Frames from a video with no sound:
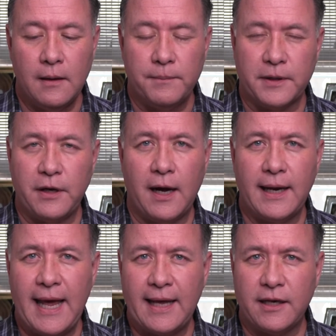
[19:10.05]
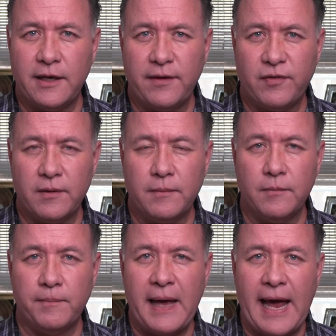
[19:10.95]
But God had a different
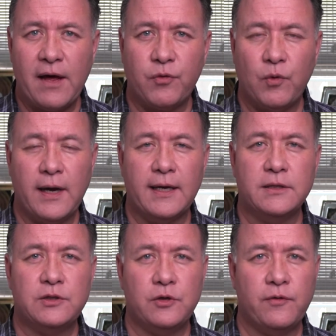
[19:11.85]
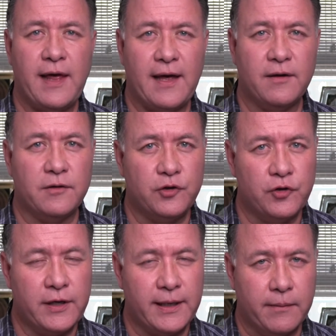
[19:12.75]
pathway to that
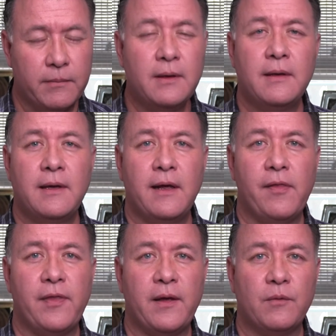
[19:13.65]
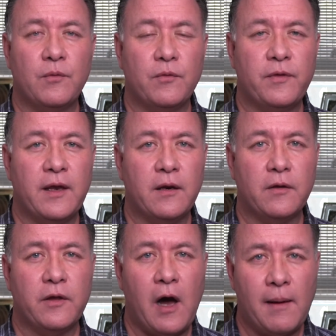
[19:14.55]
dream than
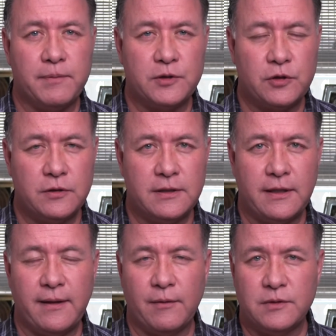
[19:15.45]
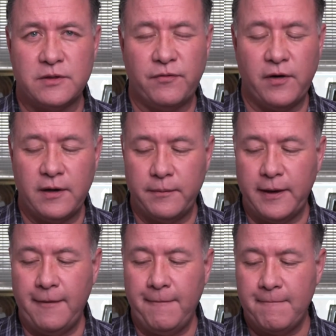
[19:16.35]
than the opportunity that was in front of
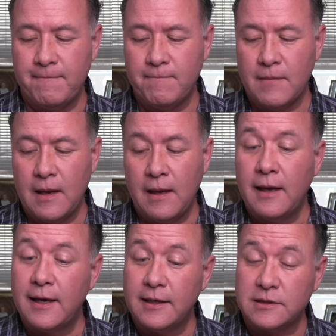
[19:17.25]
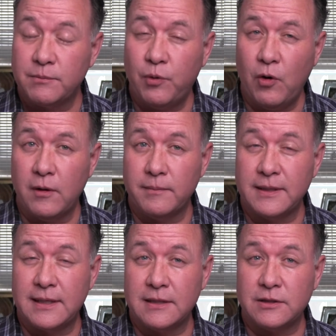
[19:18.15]
me. It's important
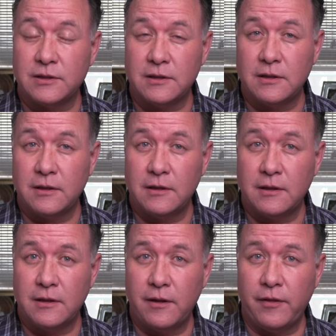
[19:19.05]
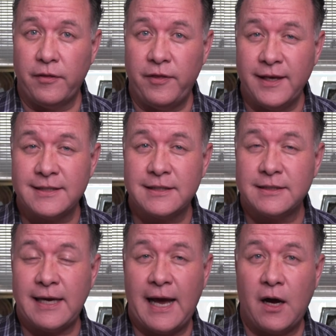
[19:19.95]
because this
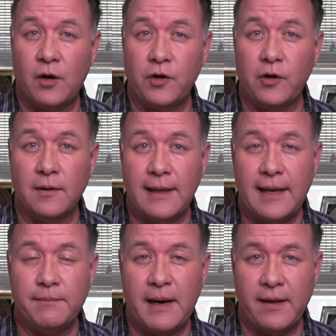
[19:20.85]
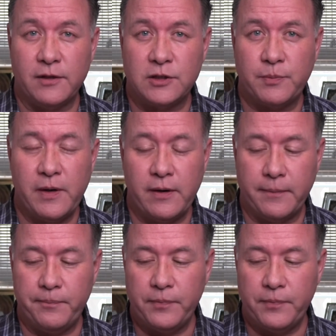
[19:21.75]
is how you're led by the Spirit,